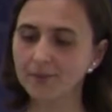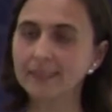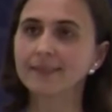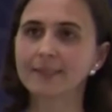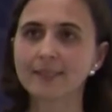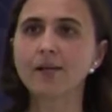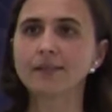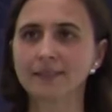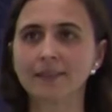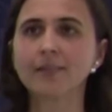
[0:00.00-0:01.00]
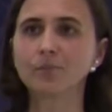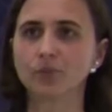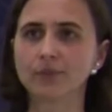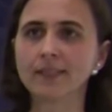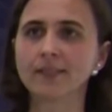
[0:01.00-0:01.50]
fetus is constantly
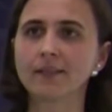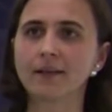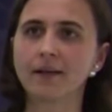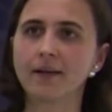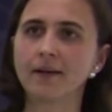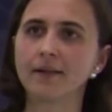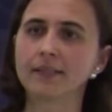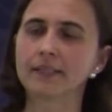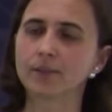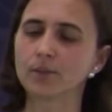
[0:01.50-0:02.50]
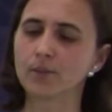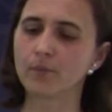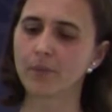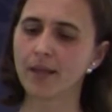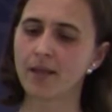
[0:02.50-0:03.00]
moving, uh, so
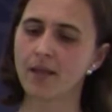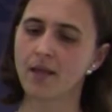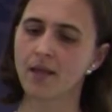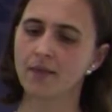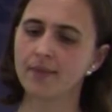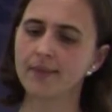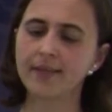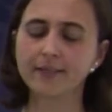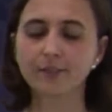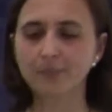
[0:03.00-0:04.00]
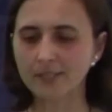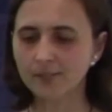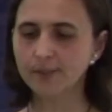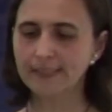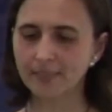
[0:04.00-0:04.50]
there's
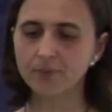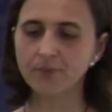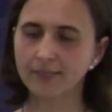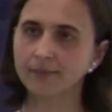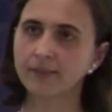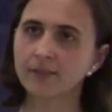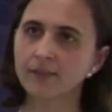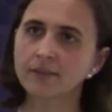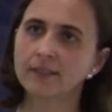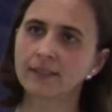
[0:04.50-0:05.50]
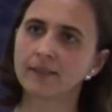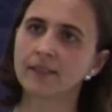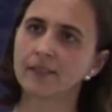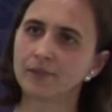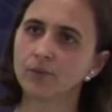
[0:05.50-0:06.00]
special type of acquisitions that they
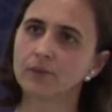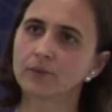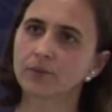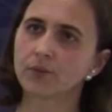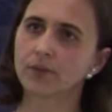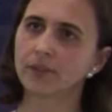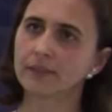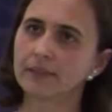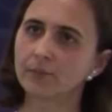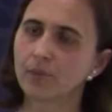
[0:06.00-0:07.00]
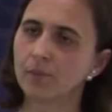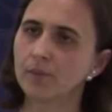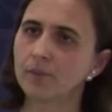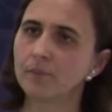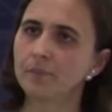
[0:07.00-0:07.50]
use for this
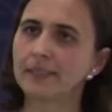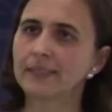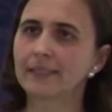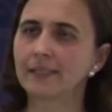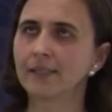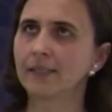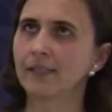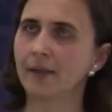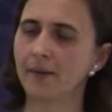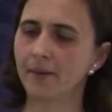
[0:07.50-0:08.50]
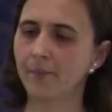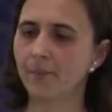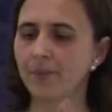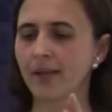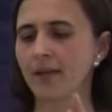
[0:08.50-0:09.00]
problem. Basically, um,
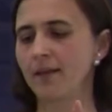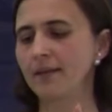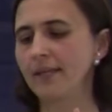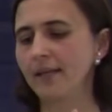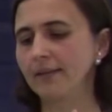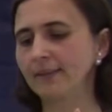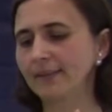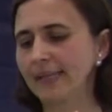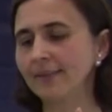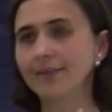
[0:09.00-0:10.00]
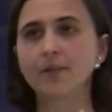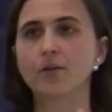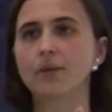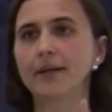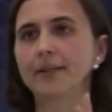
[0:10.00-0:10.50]
the, the scans are
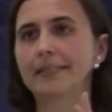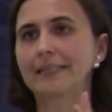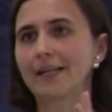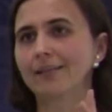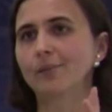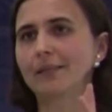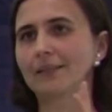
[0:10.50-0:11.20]
acquired slice by